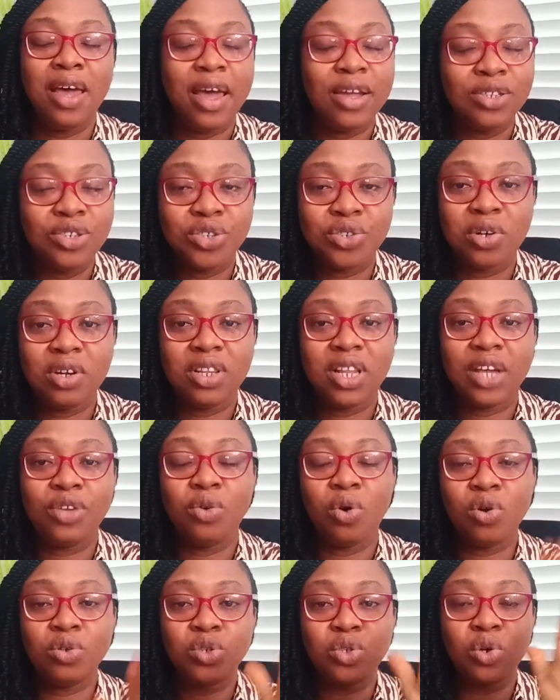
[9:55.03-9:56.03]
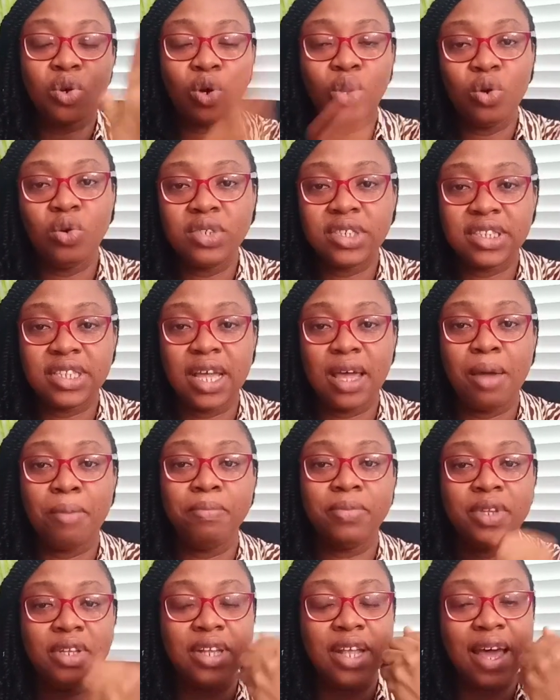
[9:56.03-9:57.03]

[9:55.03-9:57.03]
Ensure that you also close them.